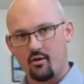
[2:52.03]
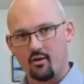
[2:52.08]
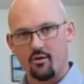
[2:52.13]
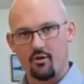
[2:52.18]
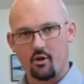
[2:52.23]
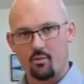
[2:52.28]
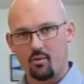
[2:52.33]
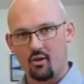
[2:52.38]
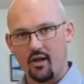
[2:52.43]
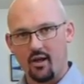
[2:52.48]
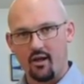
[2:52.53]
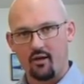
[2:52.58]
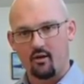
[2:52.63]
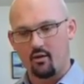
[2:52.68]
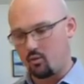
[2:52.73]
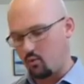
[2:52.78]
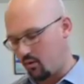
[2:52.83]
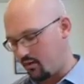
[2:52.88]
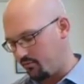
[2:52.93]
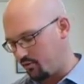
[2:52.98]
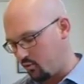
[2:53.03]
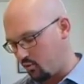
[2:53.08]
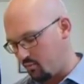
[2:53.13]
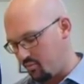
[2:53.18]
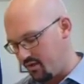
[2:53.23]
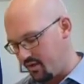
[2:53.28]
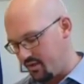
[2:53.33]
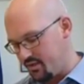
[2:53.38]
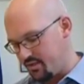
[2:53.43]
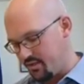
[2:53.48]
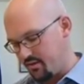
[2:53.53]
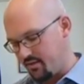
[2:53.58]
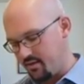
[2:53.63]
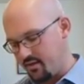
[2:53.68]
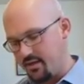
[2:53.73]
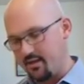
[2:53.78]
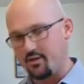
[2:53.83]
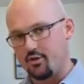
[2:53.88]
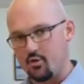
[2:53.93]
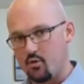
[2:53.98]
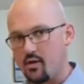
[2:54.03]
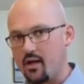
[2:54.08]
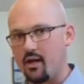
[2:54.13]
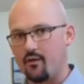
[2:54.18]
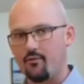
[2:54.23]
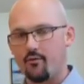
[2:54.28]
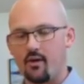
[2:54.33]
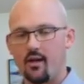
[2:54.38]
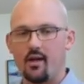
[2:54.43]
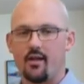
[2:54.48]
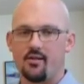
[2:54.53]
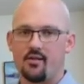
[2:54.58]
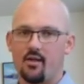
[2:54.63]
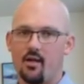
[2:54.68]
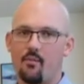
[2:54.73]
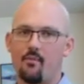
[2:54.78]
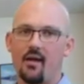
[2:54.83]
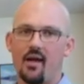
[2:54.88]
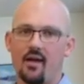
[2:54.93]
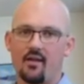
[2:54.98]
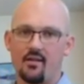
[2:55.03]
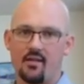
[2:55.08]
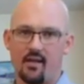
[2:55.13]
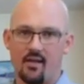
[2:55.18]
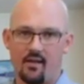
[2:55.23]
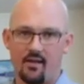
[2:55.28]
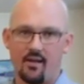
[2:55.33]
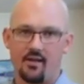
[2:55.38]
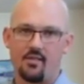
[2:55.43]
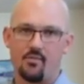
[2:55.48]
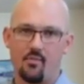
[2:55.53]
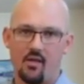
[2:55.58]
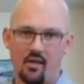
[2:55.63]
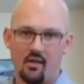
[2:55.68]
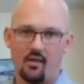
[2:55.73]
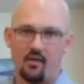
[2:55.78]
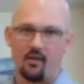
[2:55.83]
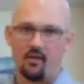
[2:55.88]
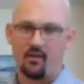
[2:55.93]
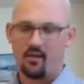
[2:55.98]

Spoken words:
in their planner, wherever it would be, so that they do not forget to come back to that next meeting.